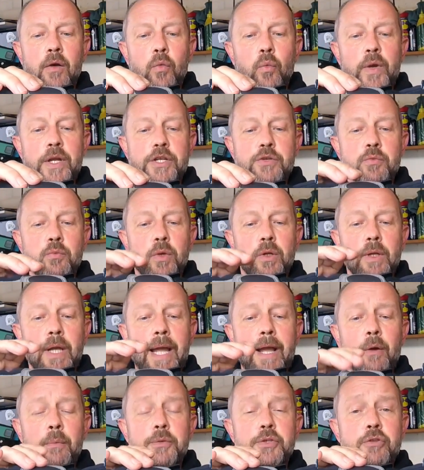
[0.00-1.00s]
which will
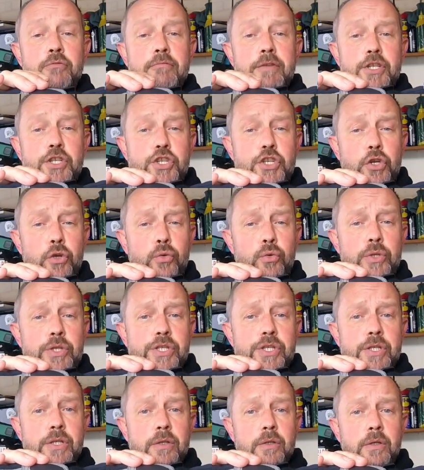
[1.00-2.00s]
help to
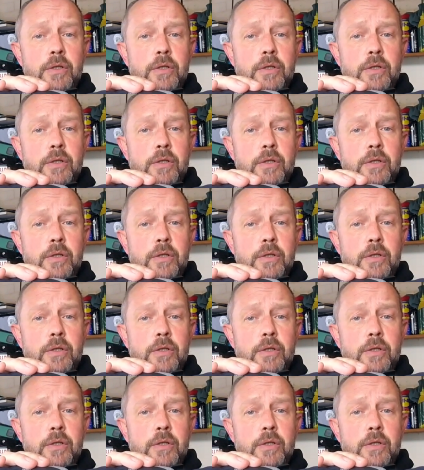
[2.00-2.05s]
reduce